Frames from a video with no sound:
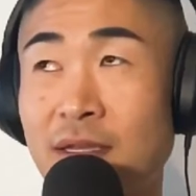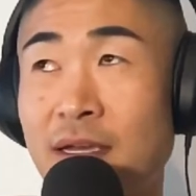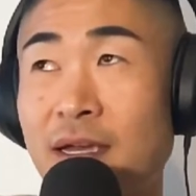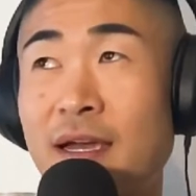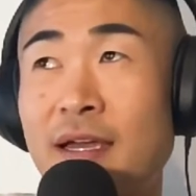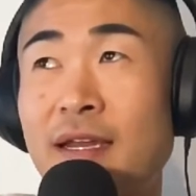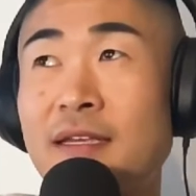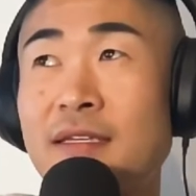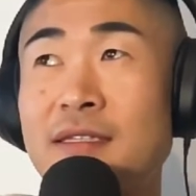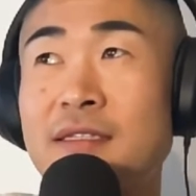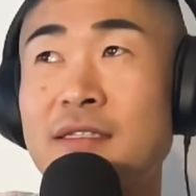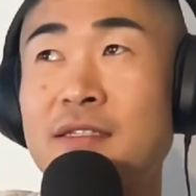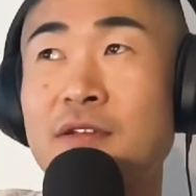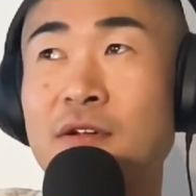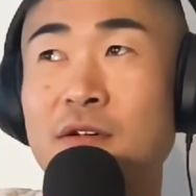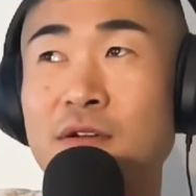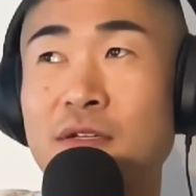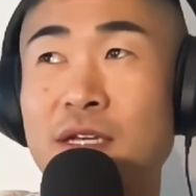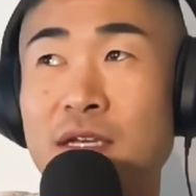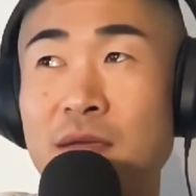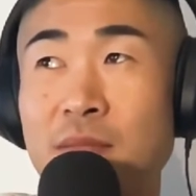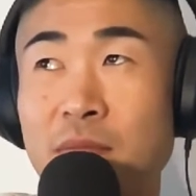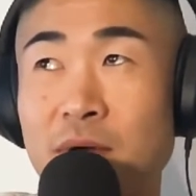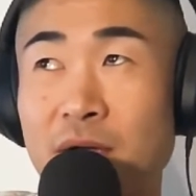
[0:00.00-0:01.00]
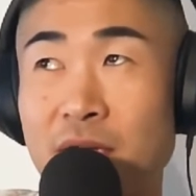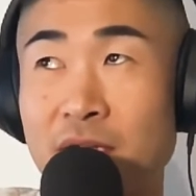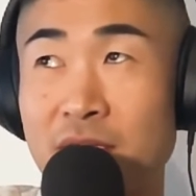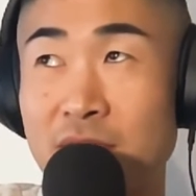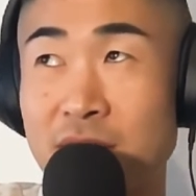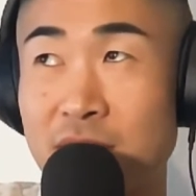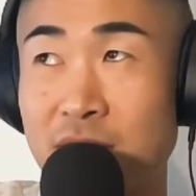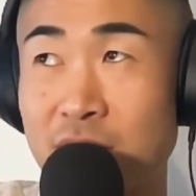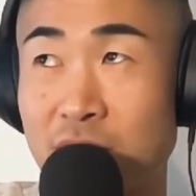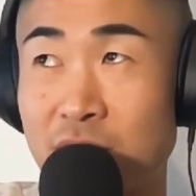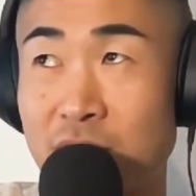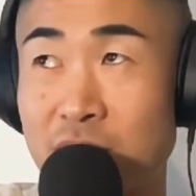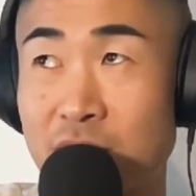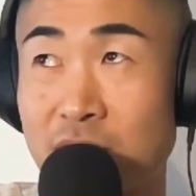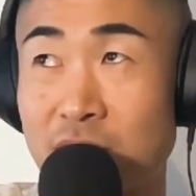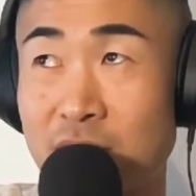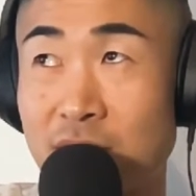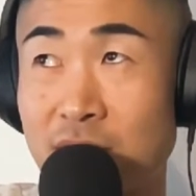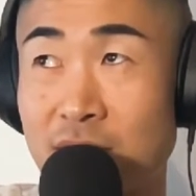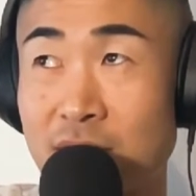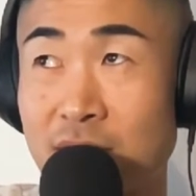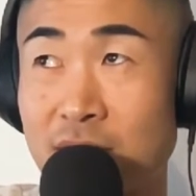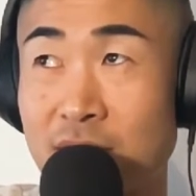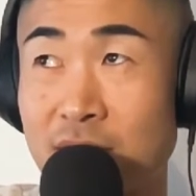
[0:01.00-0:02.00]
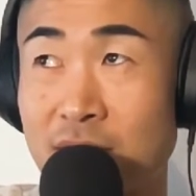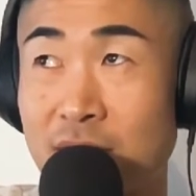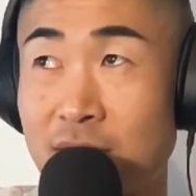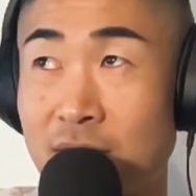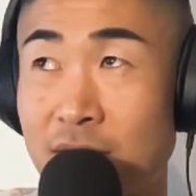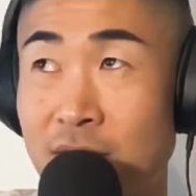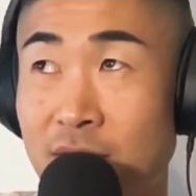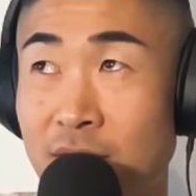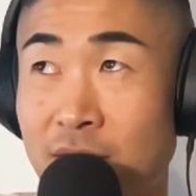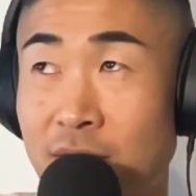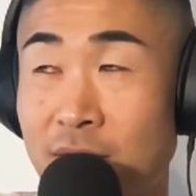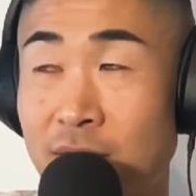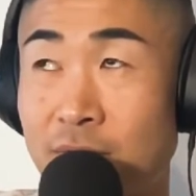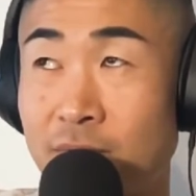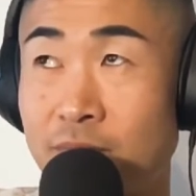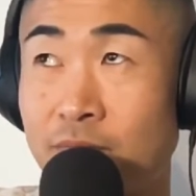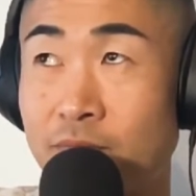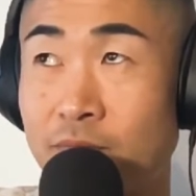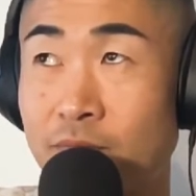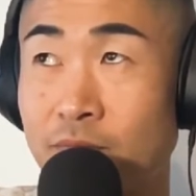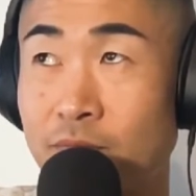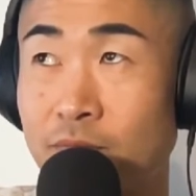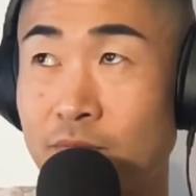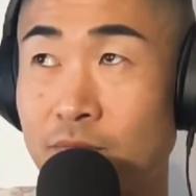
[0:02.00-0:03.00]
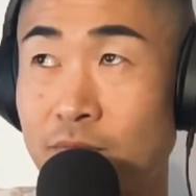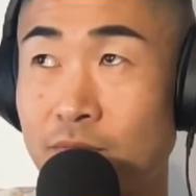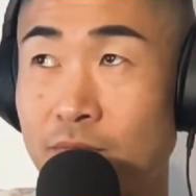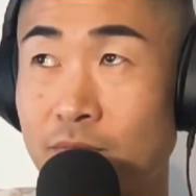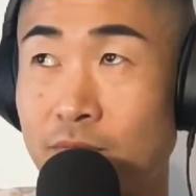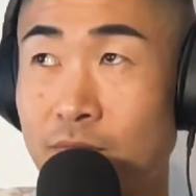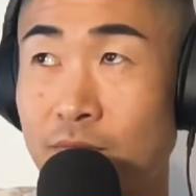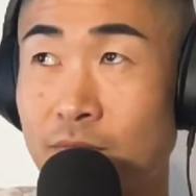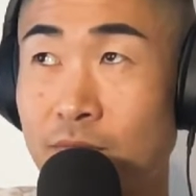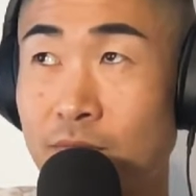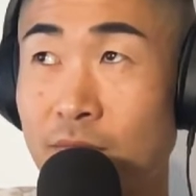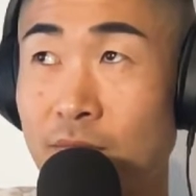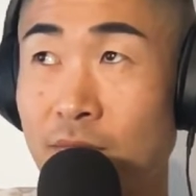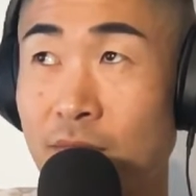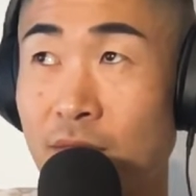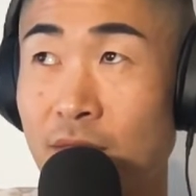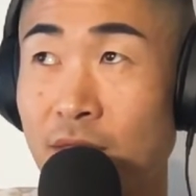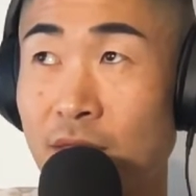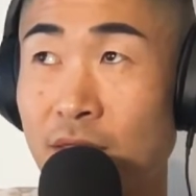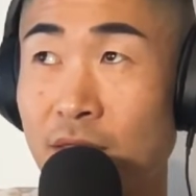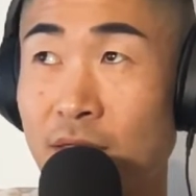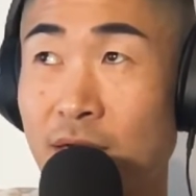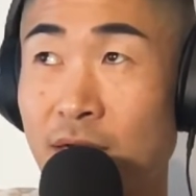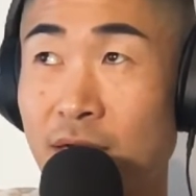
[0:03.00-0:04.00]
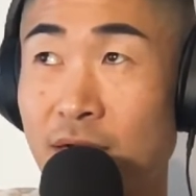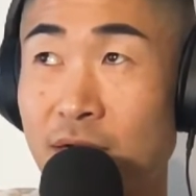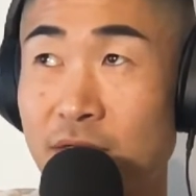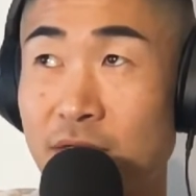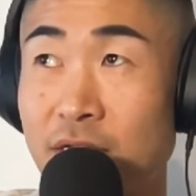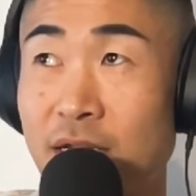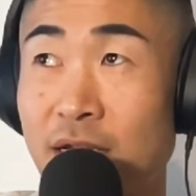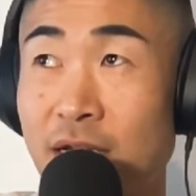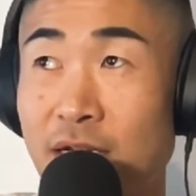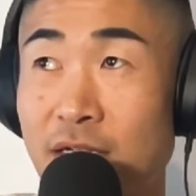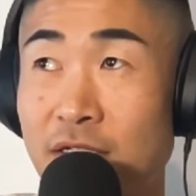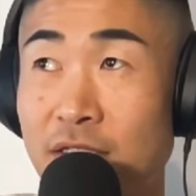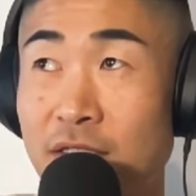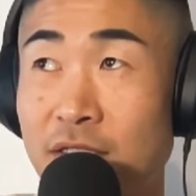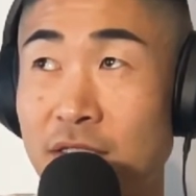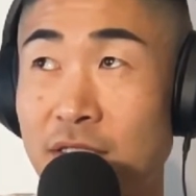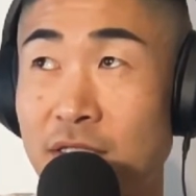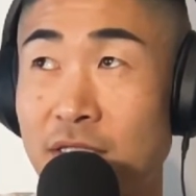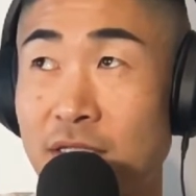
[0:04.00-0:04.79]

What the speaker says: I didn't start taking boxing seriously until I was actually